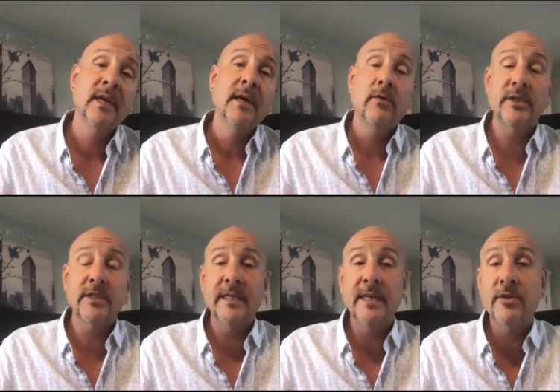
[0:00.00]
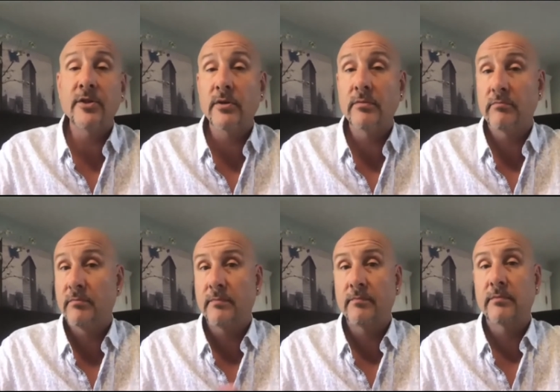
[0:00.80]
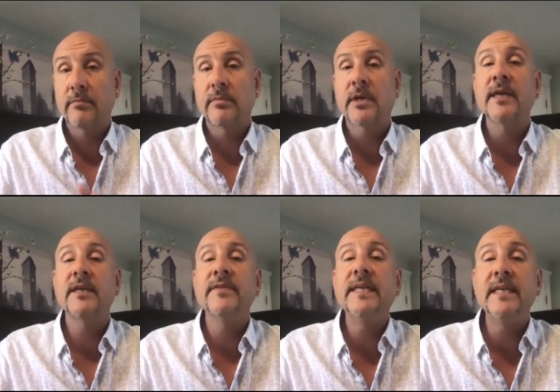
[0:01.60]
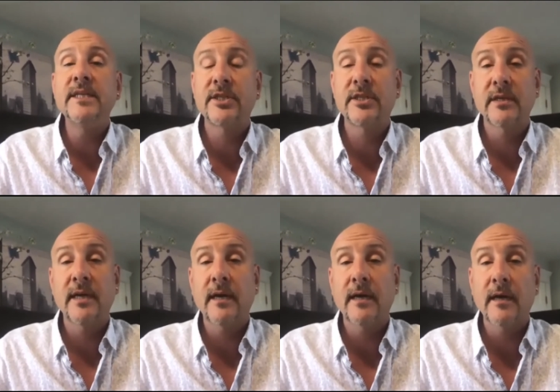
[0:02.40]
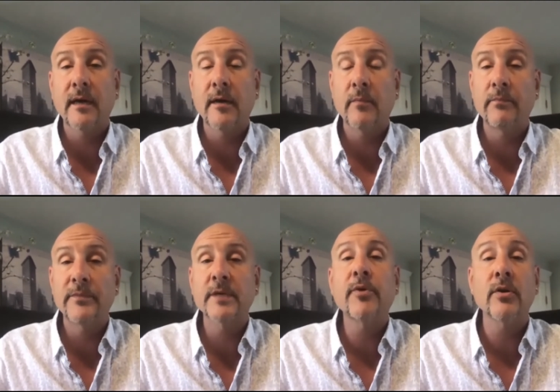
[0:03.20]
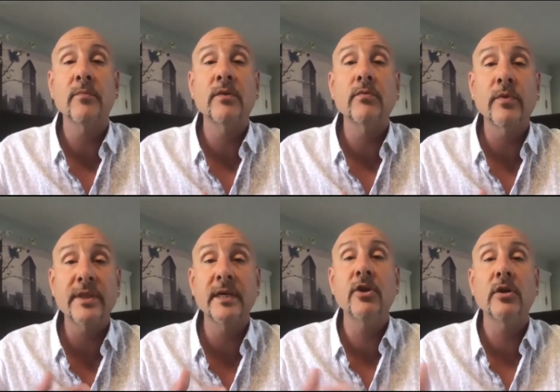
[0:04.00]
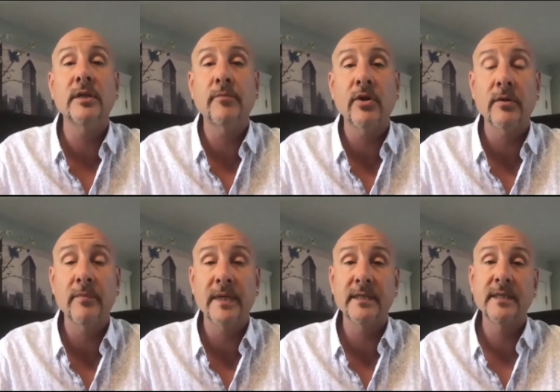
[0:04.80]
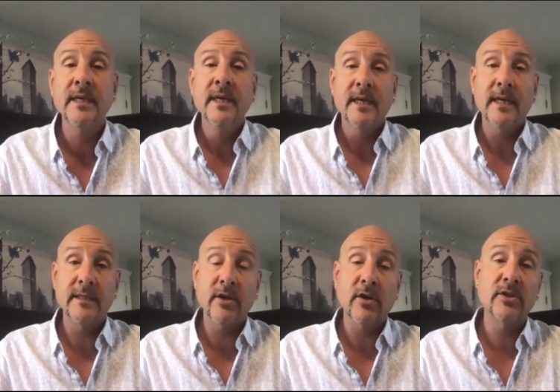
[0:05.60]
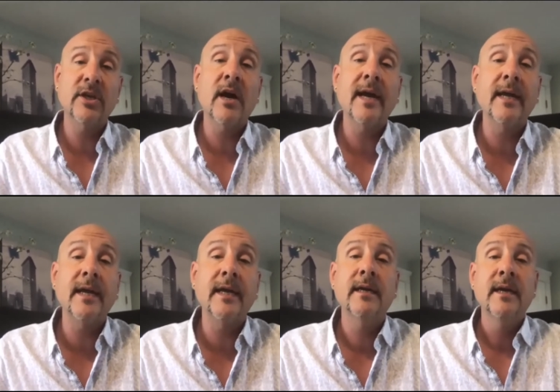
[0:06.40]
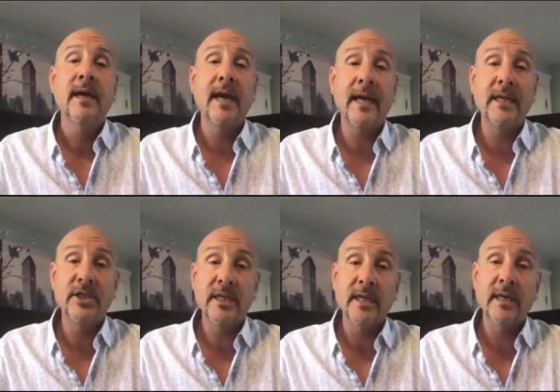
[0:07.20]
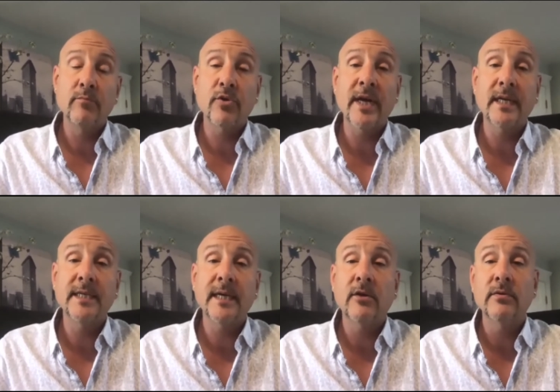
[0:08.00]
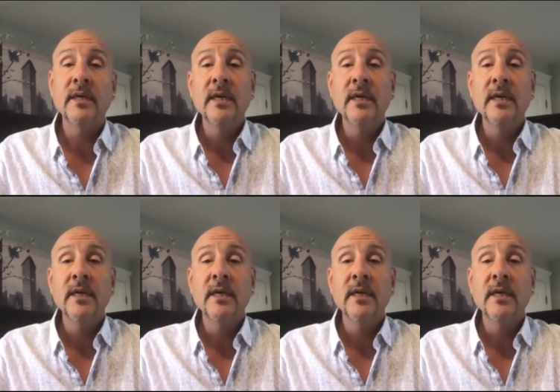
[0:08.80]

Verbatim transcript: which is another kind of niche um, department within our department is our dyeing aging and breakdown.